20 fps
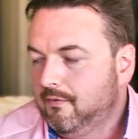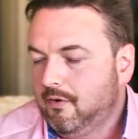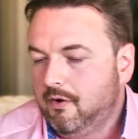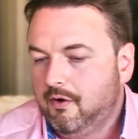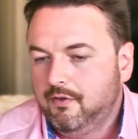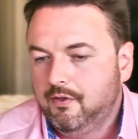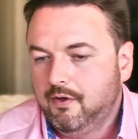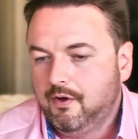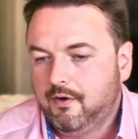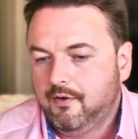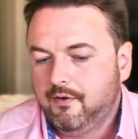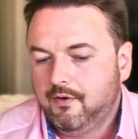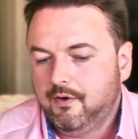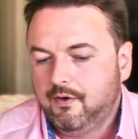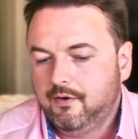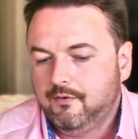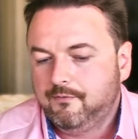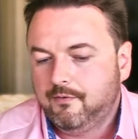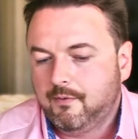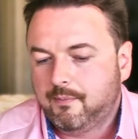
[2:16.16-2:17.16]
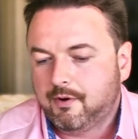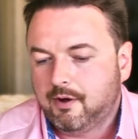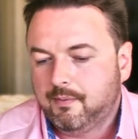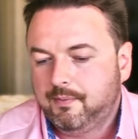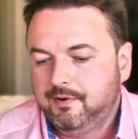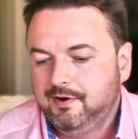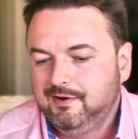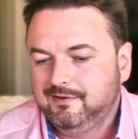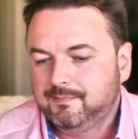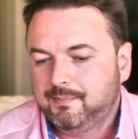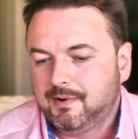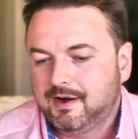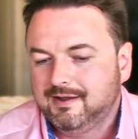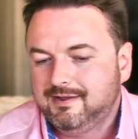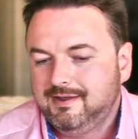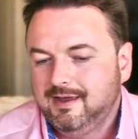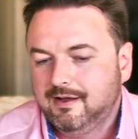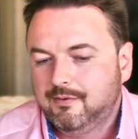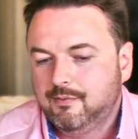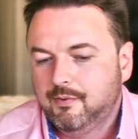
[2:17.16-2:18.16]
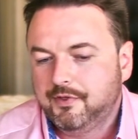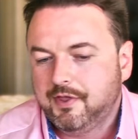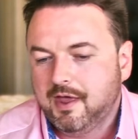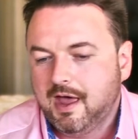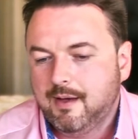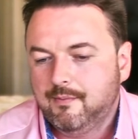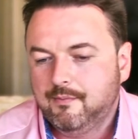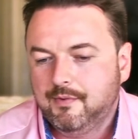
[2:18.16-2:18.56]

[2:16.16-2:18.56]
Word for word: on, on for properties. But I think what the,